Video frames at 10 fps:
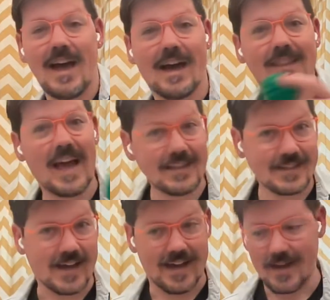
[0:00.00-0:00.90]

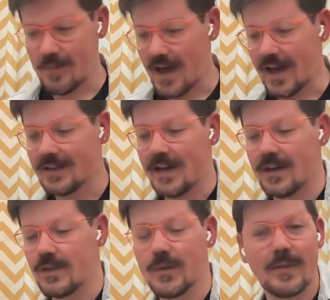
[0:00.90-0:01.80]
Last time I
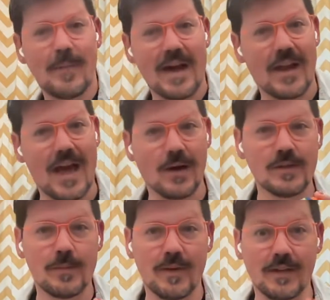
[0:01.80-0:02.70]
taught you about
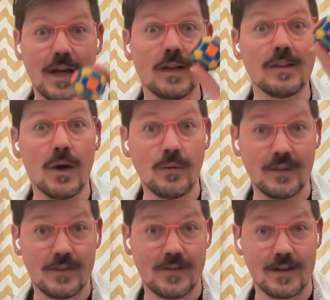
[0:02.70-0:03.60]
how to build a
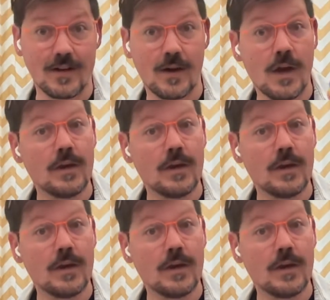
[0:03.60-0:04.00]
Lowell Sphere.